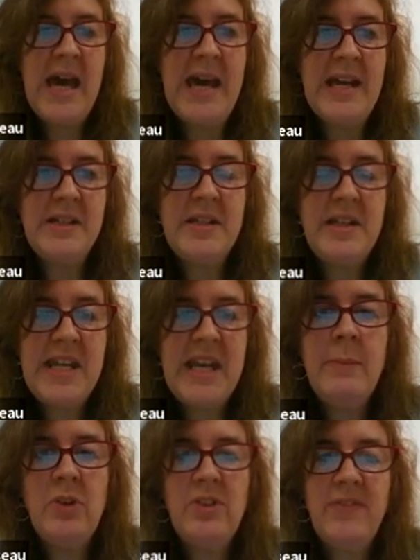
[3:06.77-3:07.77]
And the
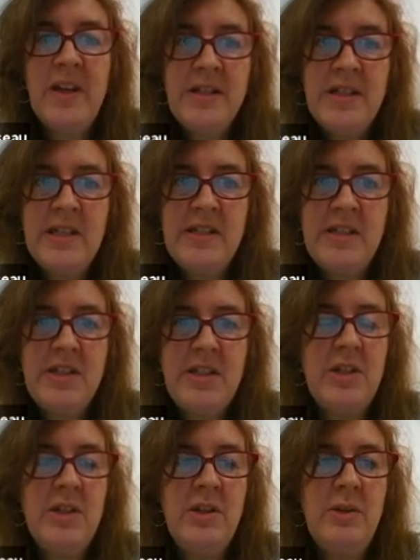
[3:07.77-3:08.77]
team was funded
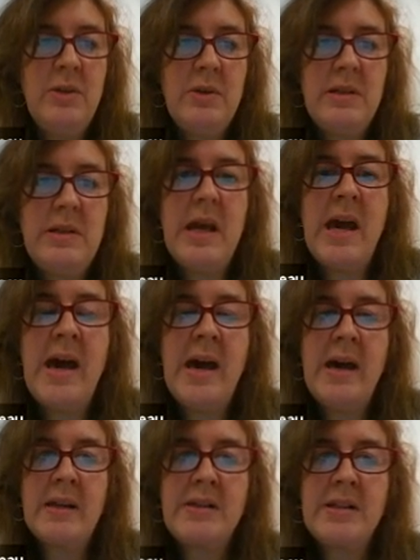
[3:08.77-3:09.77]
to
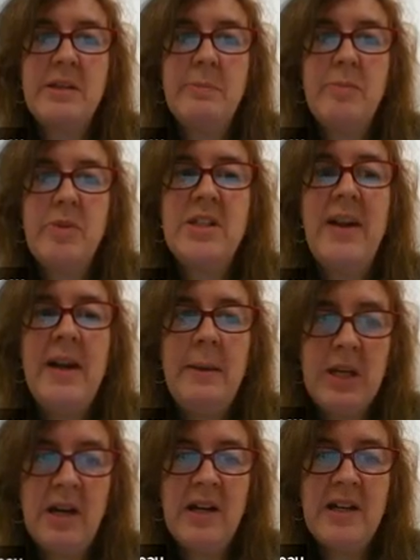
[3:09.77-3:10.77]

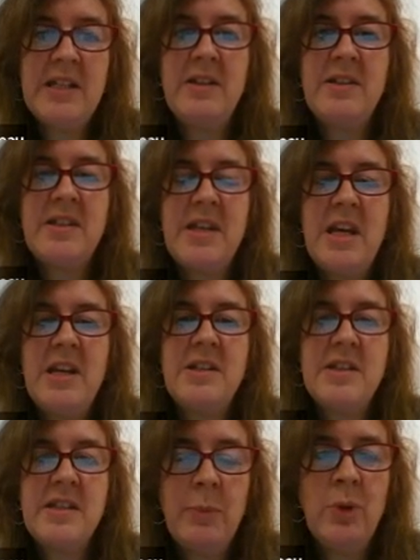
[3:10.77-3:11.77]
develop guidance
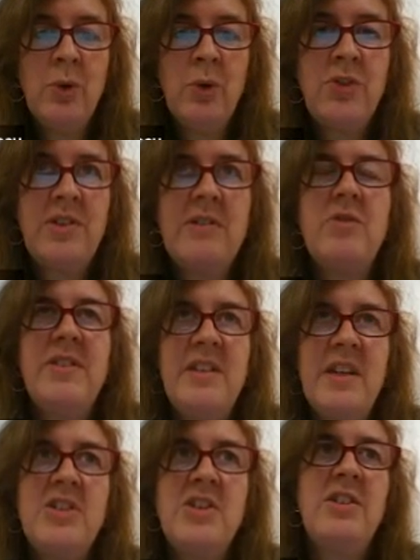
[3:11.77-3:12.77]
to support
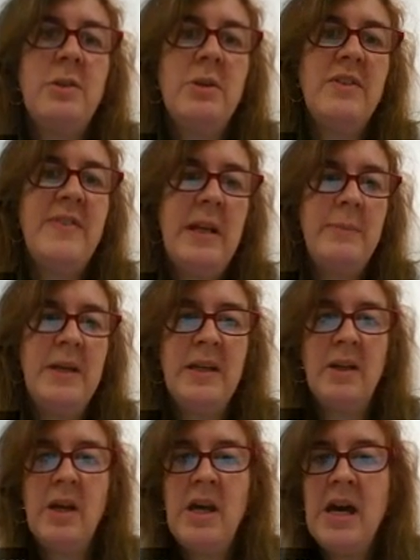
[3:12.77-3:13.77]
researchers who are
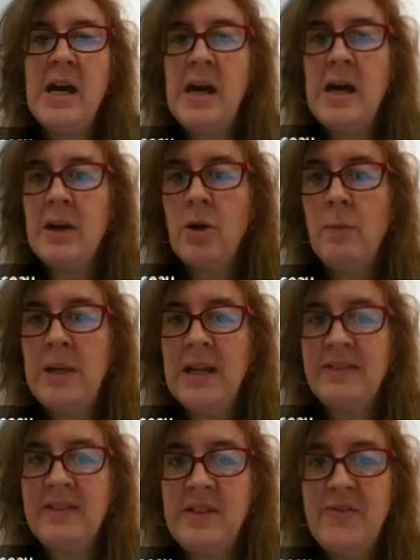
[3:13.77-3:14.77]
developing
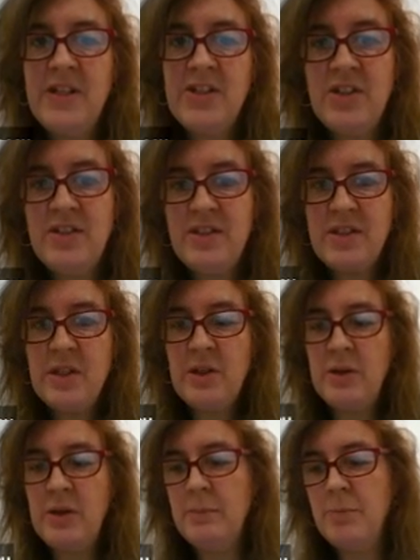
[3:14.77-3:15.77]
complex interventions
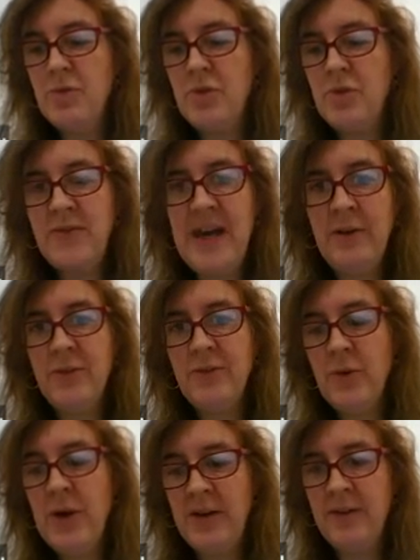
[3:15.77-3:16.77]
to improve health
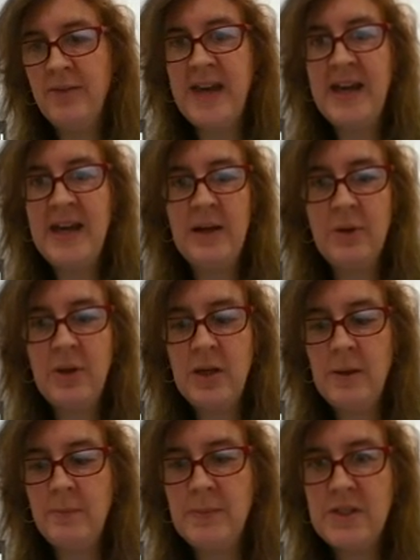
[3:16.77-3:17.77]
or healthcare
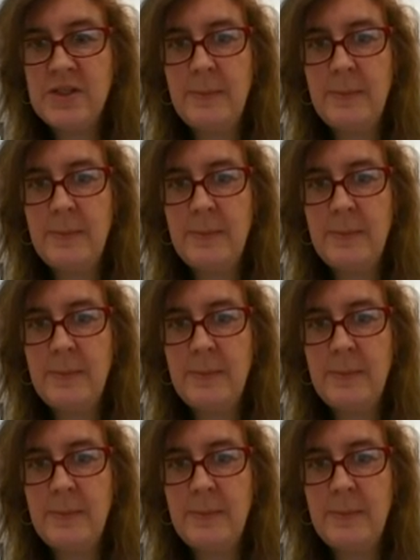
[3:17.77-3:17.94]
outcomes.